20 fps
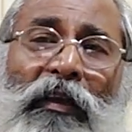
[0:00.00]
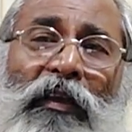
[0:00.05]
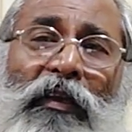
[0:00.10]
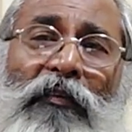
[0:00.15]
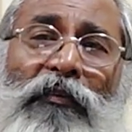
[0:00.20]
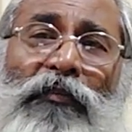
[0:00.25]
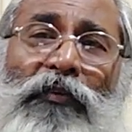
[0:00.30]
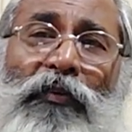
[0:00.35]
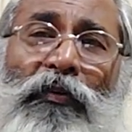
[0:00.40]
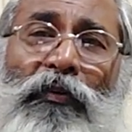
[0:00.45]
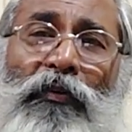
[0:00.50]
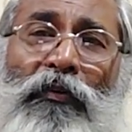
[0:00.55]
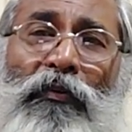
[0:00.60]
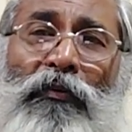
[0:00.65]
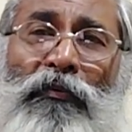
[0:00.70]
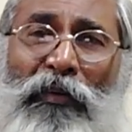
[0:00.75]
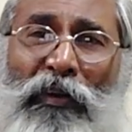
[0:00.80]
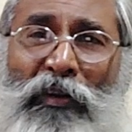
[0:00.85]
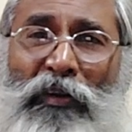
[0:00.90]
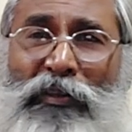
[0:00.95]
if
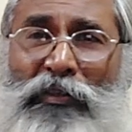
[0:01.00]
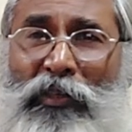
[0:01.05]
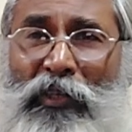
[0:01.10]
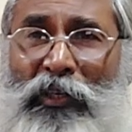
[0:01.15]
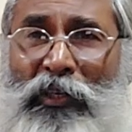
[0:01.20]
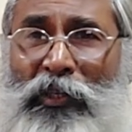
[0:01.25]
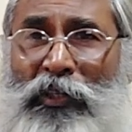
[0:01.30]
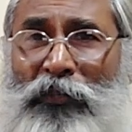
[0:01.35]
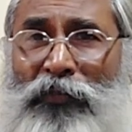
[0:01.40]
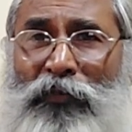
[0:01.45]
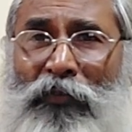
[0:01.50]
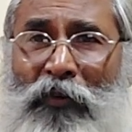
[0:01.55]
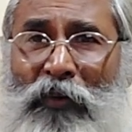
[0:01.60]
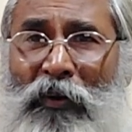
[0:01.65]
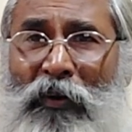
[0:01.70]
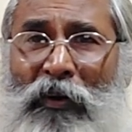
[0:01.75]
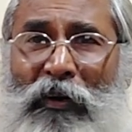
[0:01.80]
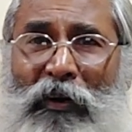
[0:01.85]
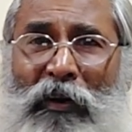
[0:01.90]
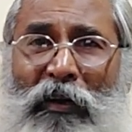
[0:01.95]
you, Venus is
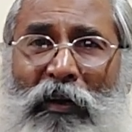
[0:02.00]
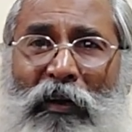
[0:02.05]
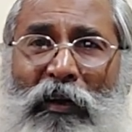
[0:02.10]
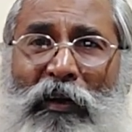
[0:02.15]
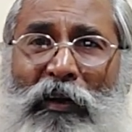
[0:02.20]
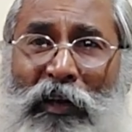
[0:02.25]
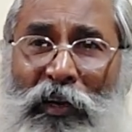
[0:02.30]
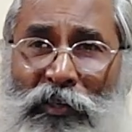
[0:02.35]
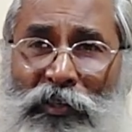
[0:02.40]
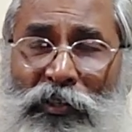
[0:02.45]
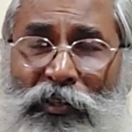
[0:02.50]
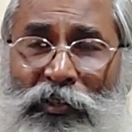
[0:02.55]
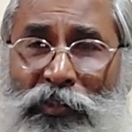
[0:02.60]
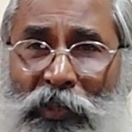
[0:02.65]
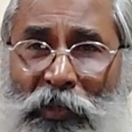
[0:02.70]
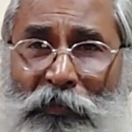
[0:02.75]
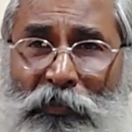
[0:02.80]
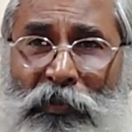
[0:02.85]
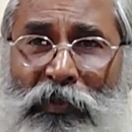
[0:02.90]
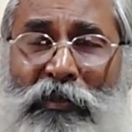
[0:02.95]
for
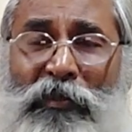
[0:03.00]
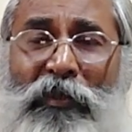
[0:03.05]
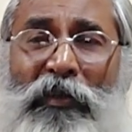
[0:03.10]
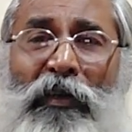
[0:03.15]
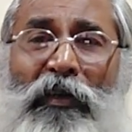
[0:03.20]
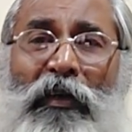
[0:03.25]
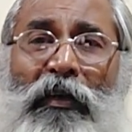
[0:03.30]
relationships,